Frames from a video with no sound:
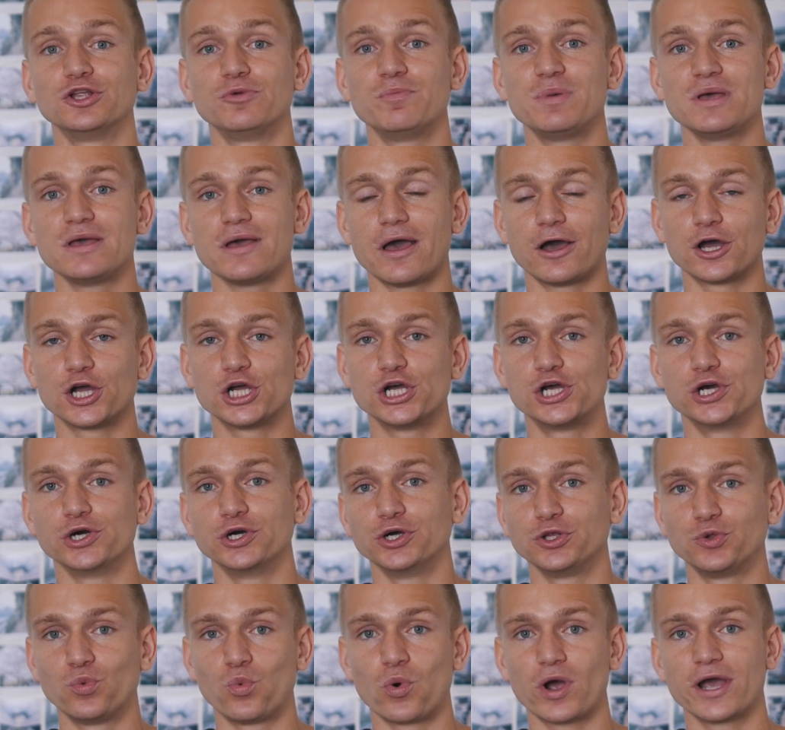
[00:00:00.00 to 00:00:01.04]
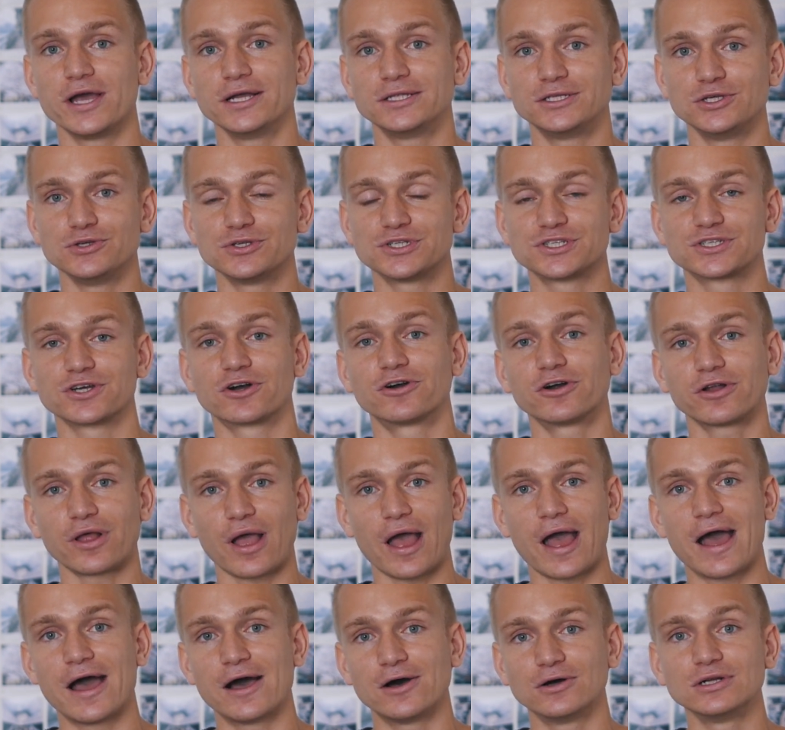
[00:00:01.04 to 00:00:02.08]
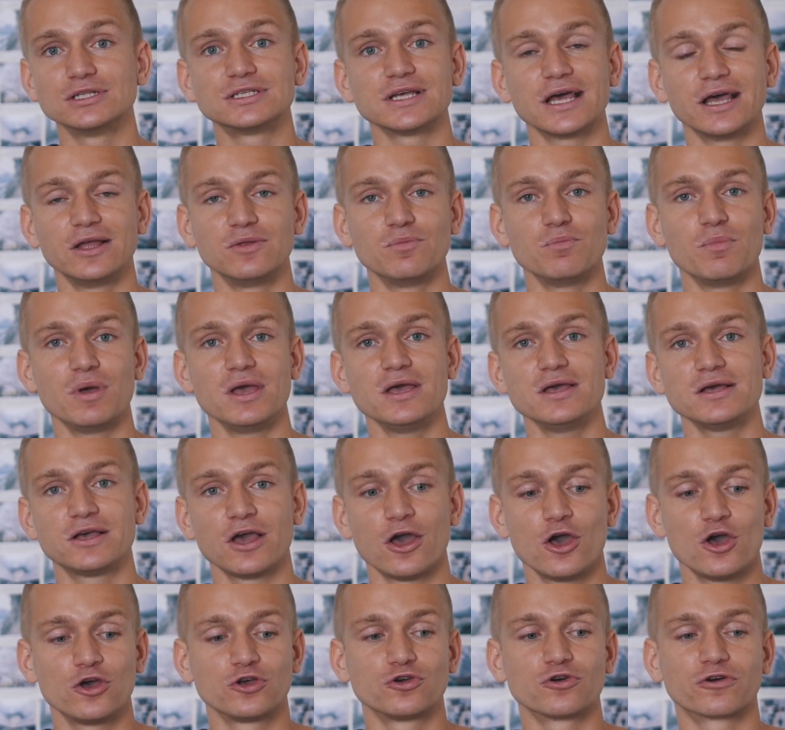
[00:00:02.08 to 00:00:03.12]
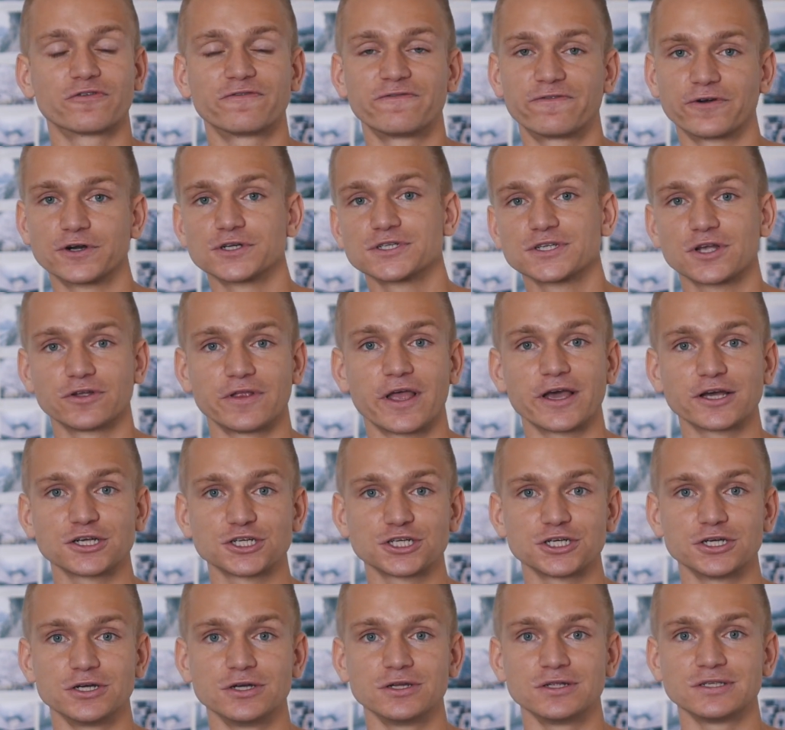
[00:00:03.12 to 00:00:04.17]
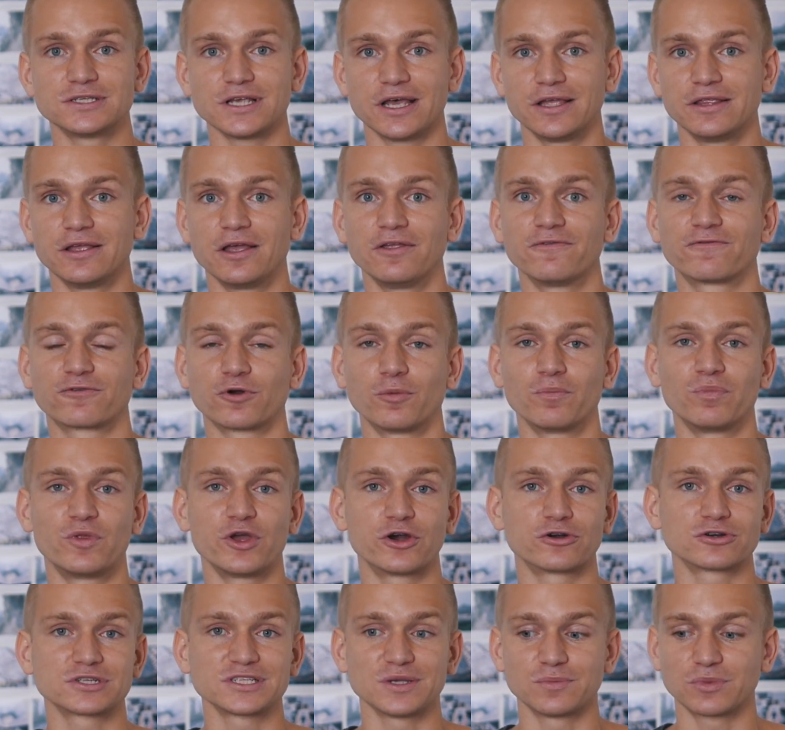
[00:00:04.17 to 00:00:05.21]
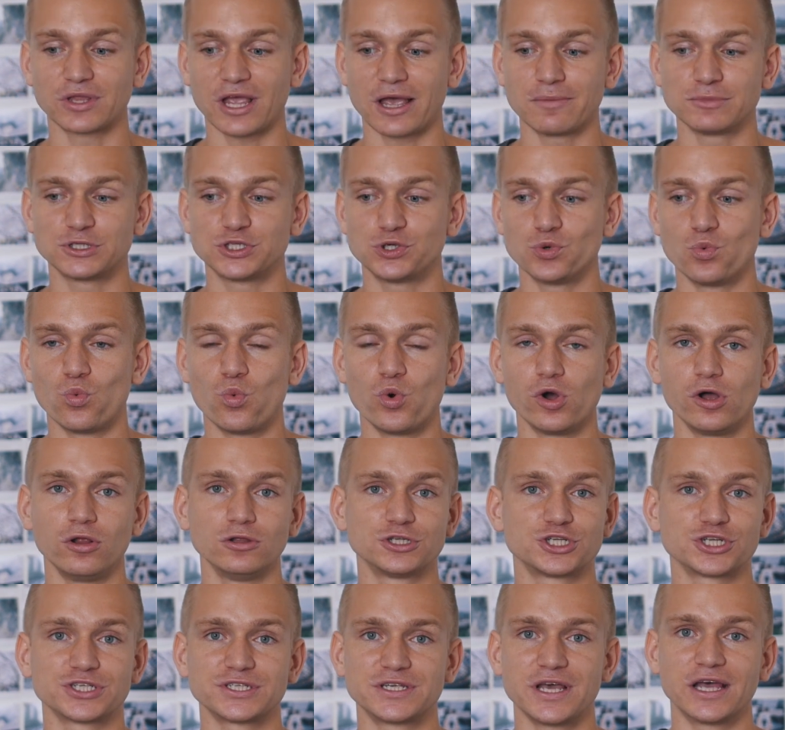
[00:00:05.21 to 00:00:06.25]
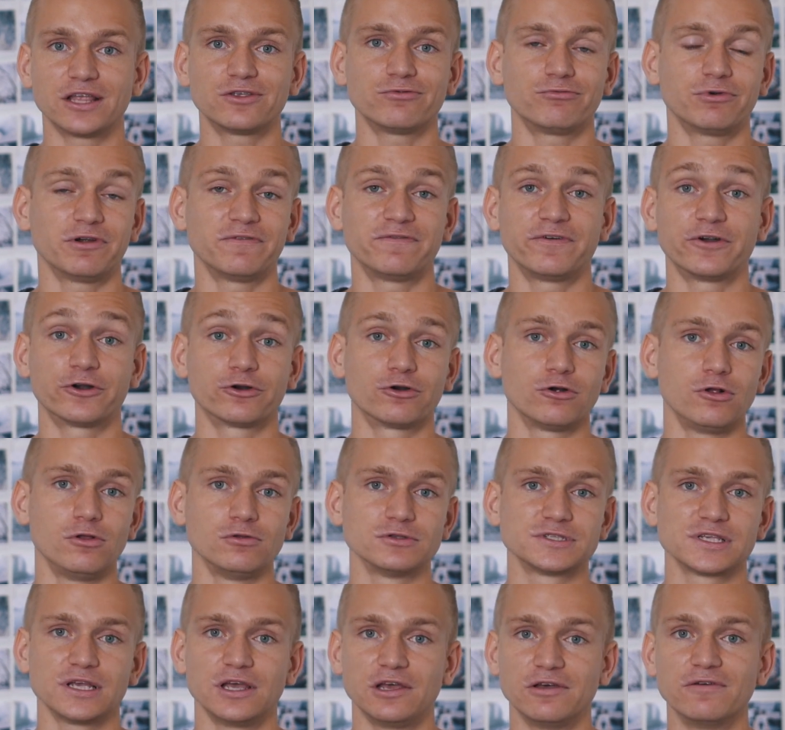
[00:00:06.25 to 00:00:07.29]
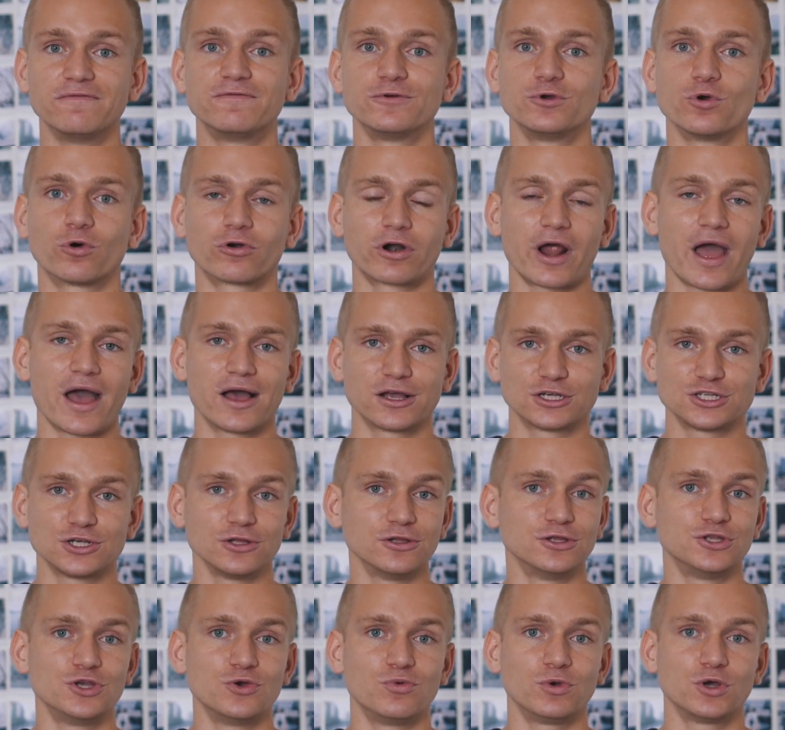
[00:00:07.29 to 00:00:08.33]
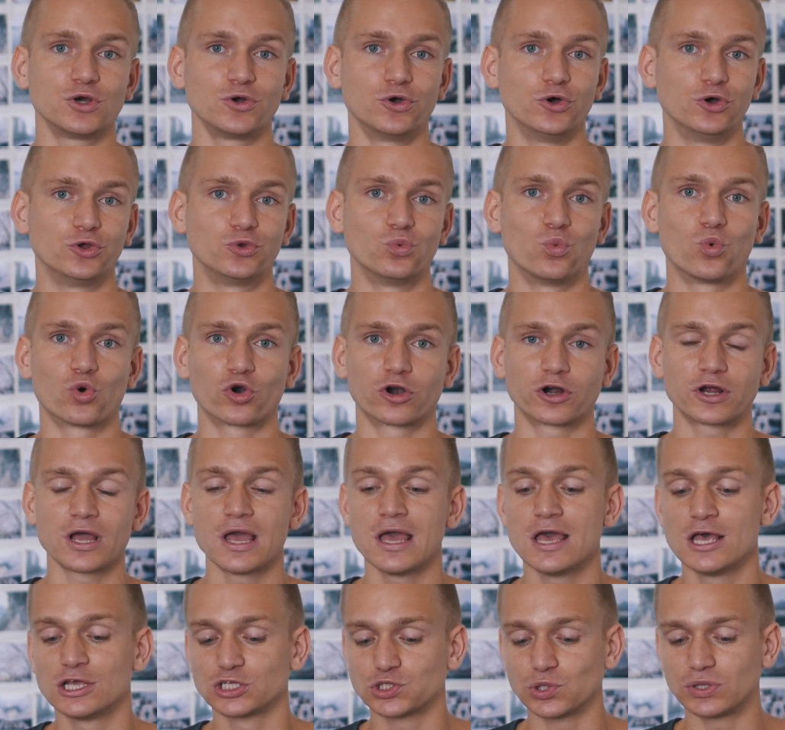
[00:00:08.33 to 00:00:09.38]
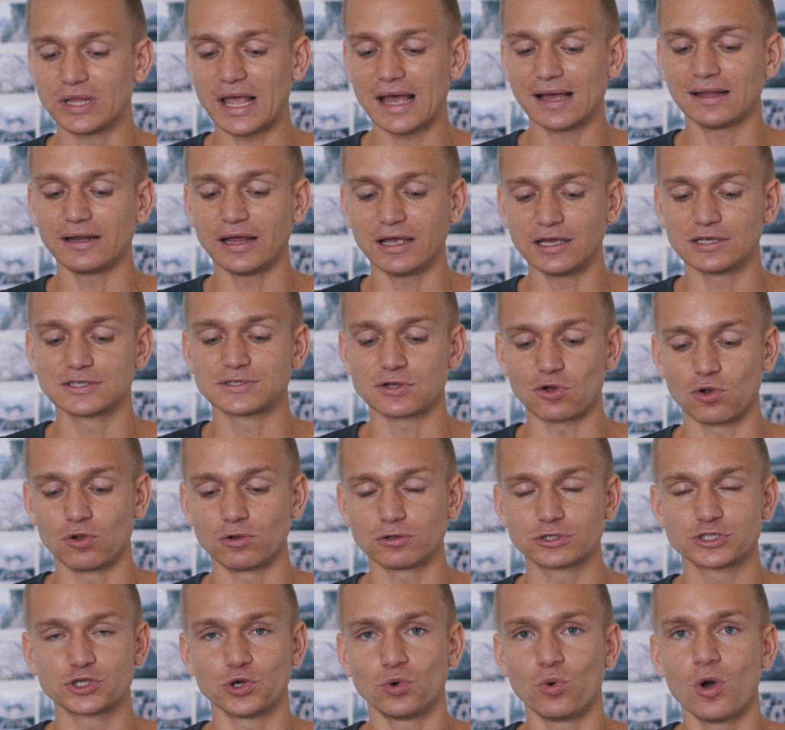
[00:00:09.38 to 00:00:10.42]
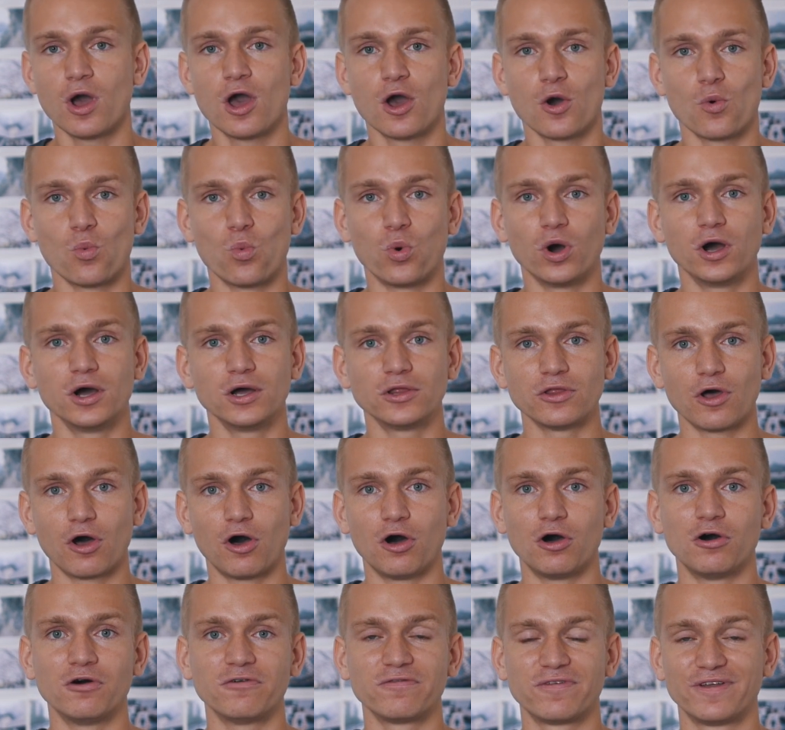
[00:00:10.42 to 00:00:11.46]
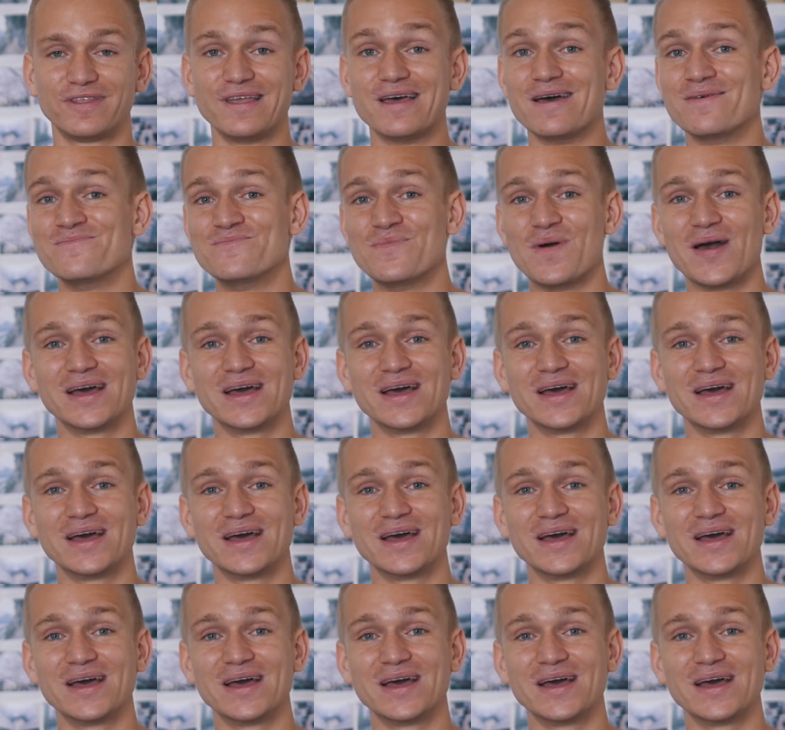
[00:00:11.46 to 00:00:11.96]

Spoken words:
could be a good way to start out and make your first connections. And then from there, sometimes you will just get referrals if you're actually doing good work. So that is also one of the